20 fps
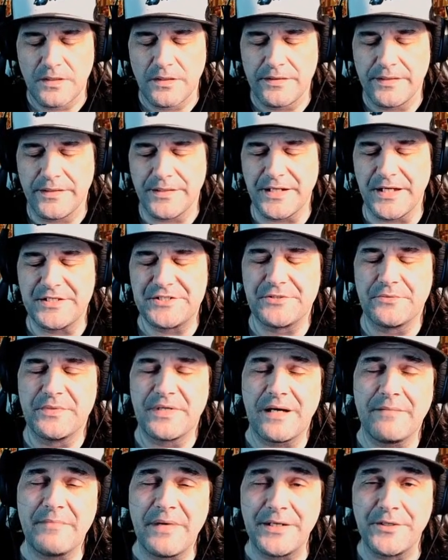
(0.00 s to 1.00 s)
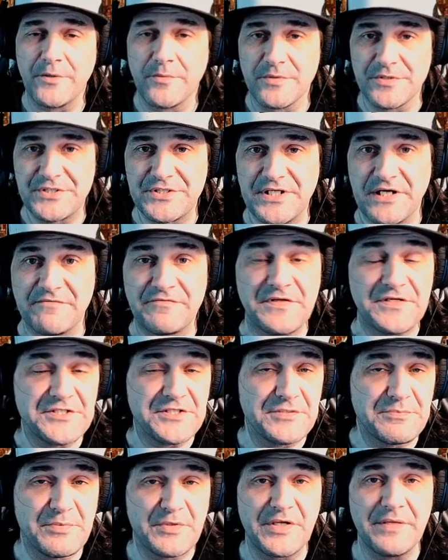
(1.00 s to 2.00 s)
Okay, so when I'm my normal self, this
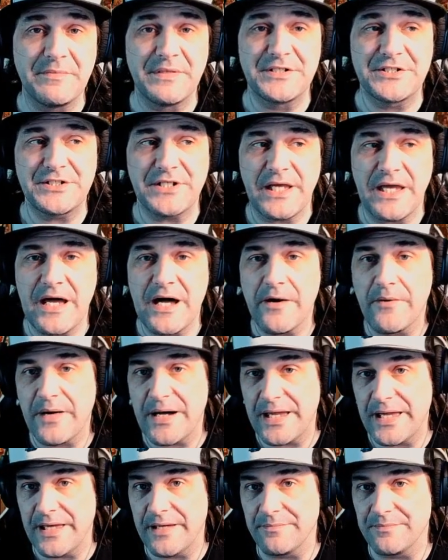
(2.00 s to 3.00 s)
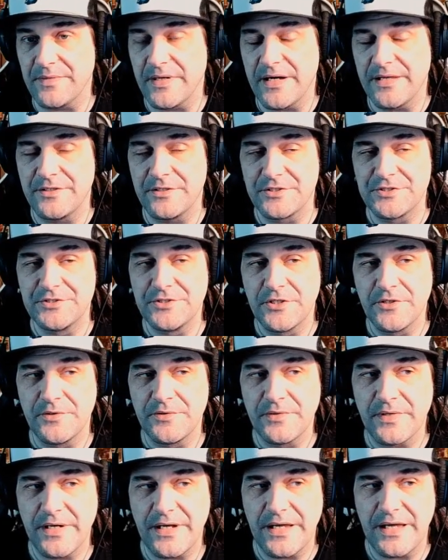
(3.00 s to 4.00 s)
is pretty much how I am. There's
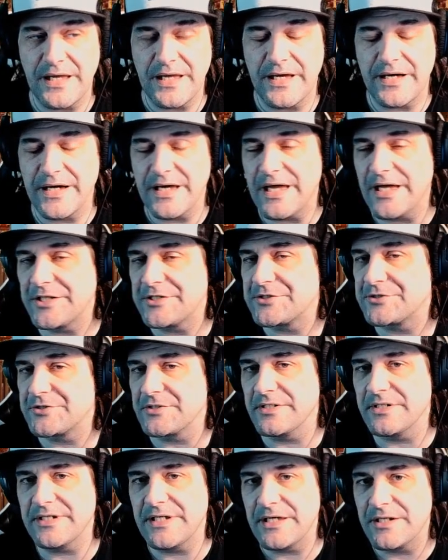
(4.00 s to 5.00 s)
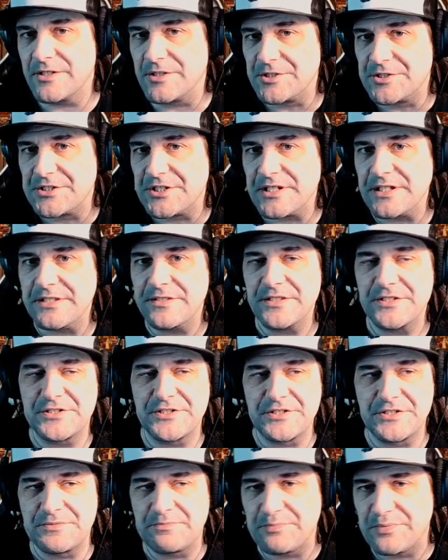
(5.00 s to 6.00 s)
no extra energy. This
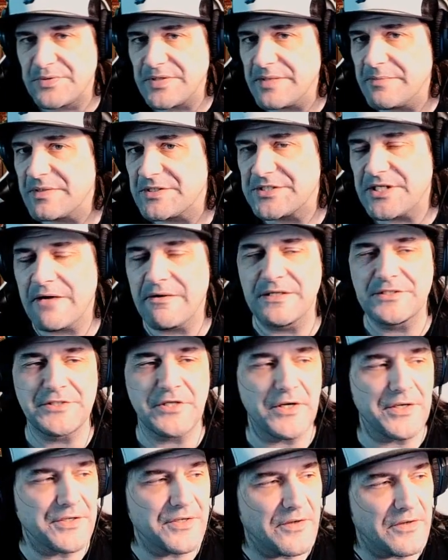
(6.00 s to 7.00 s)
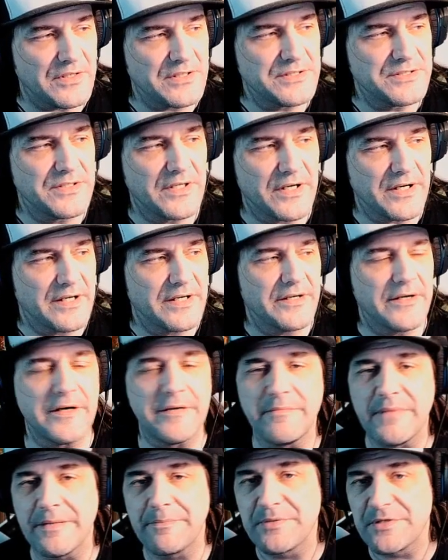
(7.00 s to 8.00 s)
is pretty much how I talk on
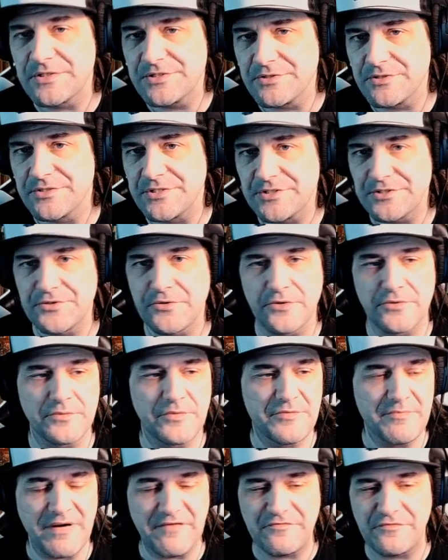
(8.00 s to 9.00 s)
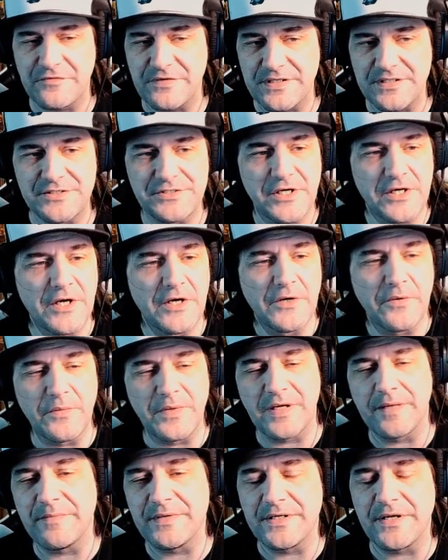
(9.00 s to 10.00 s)
my personal Discord with my friends
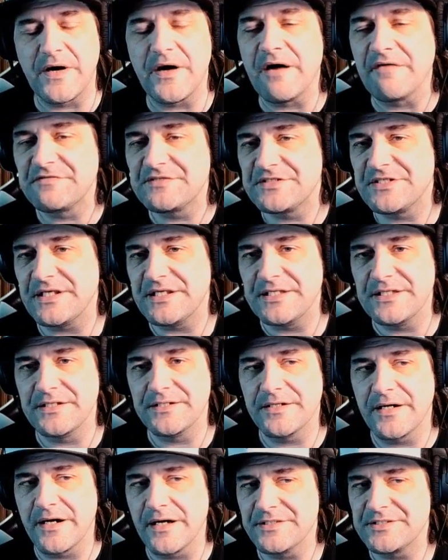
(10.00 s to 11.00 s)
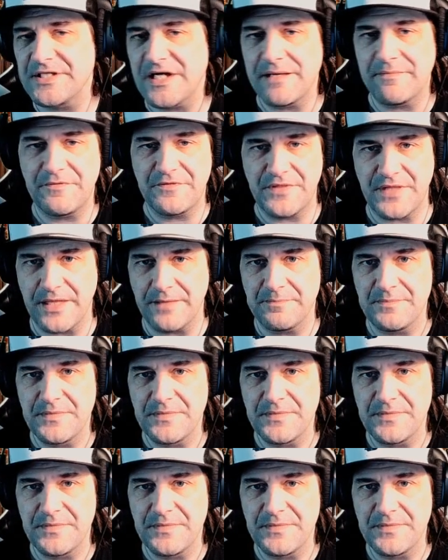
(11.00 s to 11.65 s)
when I'm on an offsetting type thing.